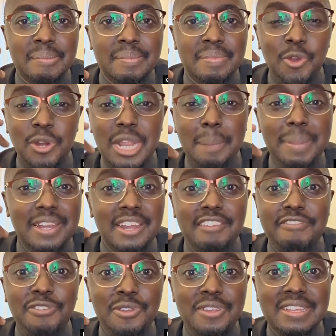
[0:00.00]
What happened in a
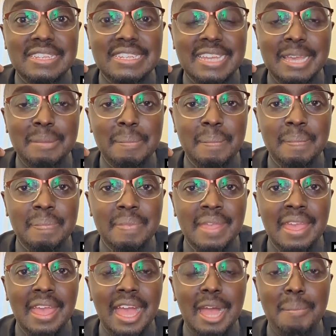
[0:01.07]
few years' time?
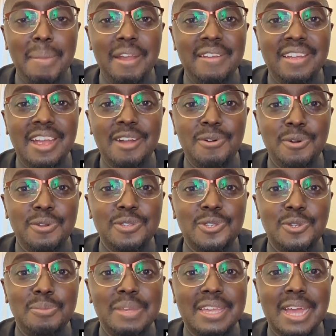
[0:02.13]
America rose
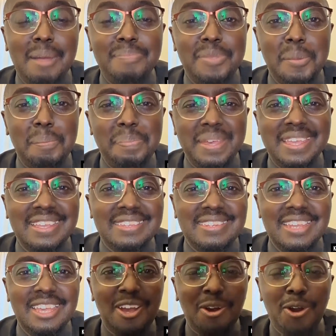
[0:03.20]
to become the biggest
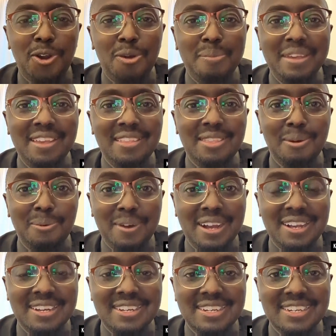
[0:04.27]
economy in the
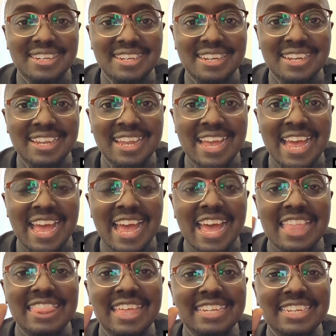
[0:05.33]
world.
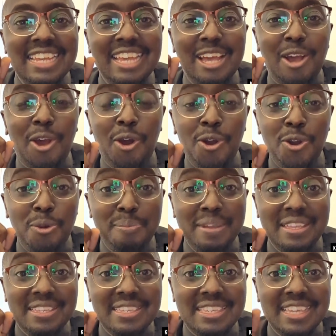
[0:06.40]
That
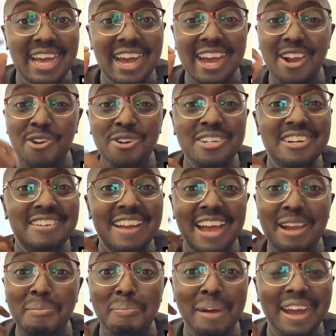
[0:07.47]
economies are not
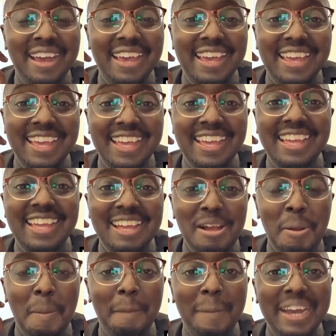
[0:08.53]
run by,
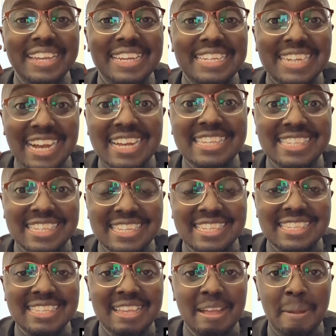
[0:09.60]
by
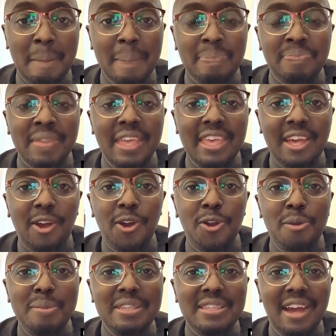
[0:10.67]
taxes.
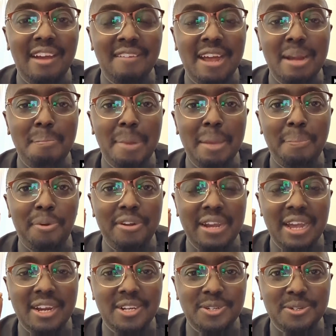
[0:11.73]
Economies are run by
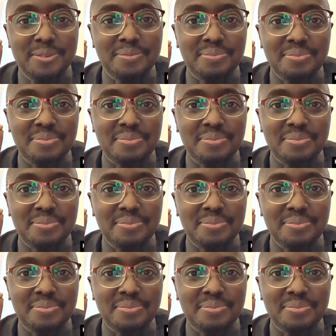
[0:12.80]
production.